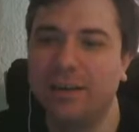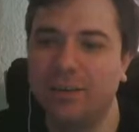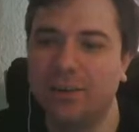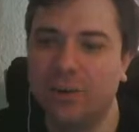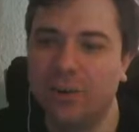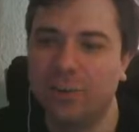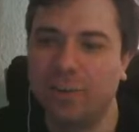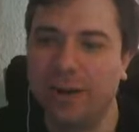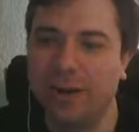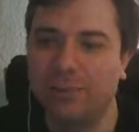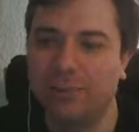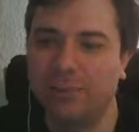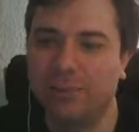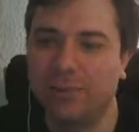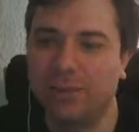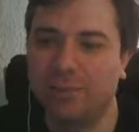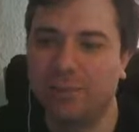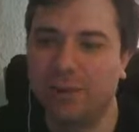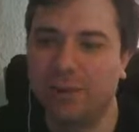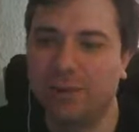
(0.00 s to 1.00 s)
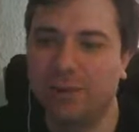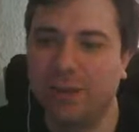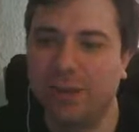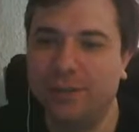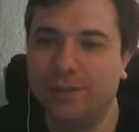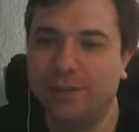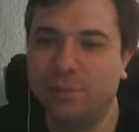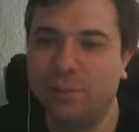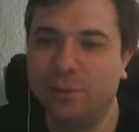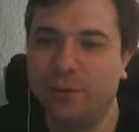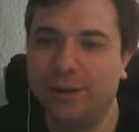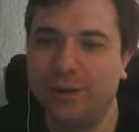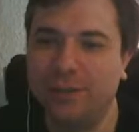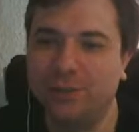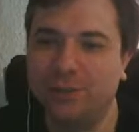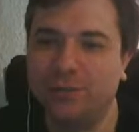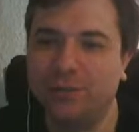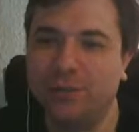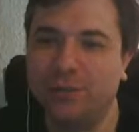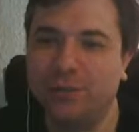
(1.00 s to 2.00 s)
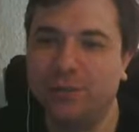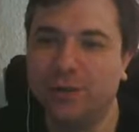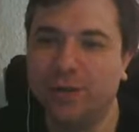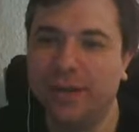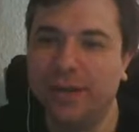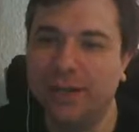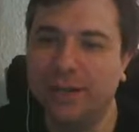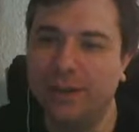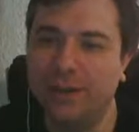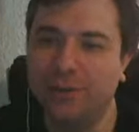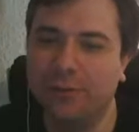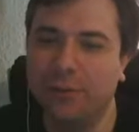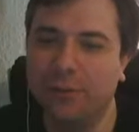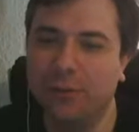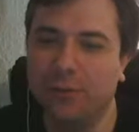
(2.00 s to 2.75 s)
Gorbad was the most inspirational orc leader of